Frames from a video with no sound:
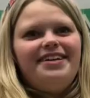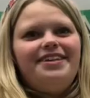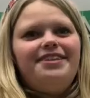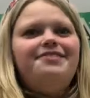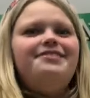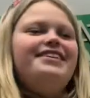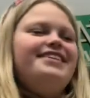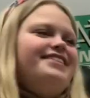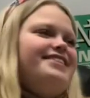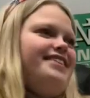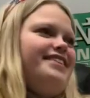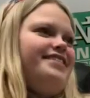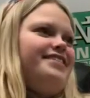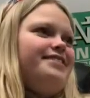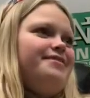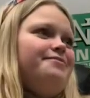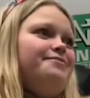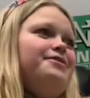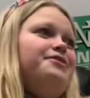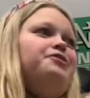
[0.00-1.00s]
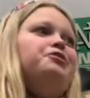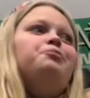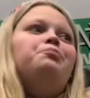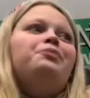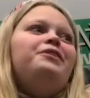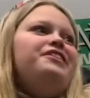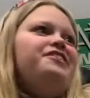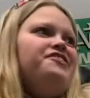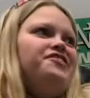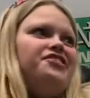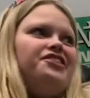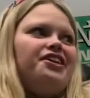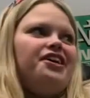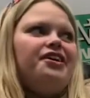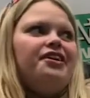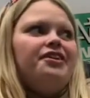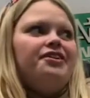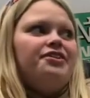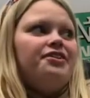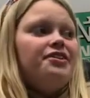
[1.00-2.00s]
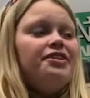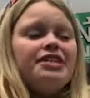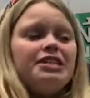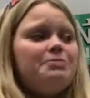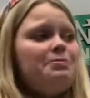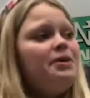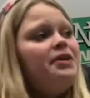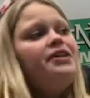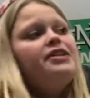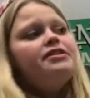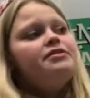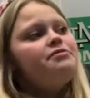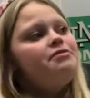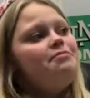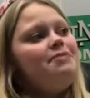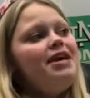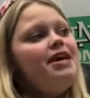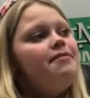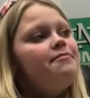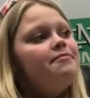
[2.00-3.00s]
Ulysses, would you please share your experience with me?